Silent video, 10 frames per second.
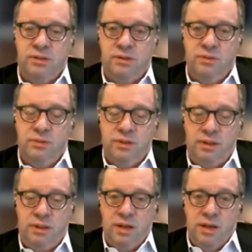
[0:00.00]
into
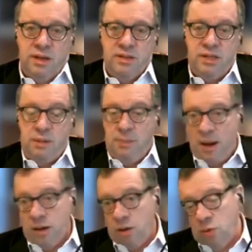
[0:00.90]
the
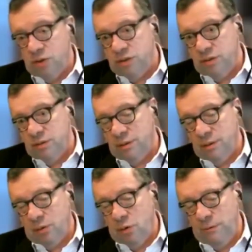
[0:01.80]
Seebeck
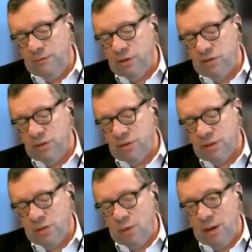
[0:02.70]
coefficient
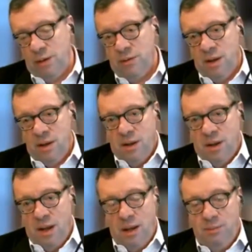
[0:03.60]
squared.
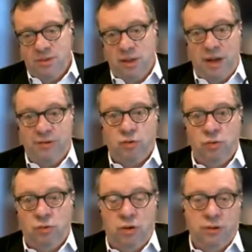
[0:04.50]
It's
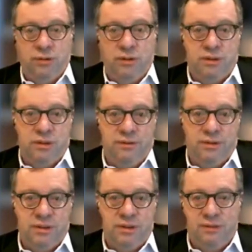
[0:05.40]
electrical
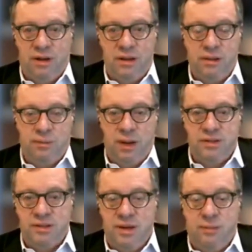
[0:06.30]
conductivity divided by
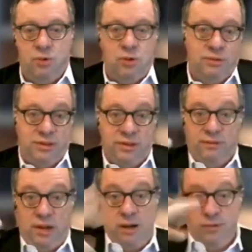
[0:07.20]
its thermal
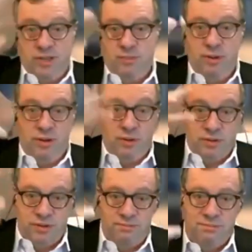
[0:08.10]
conductivity. I always split
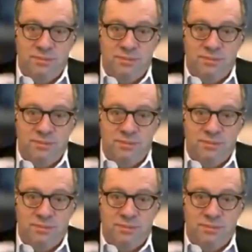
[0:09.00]
those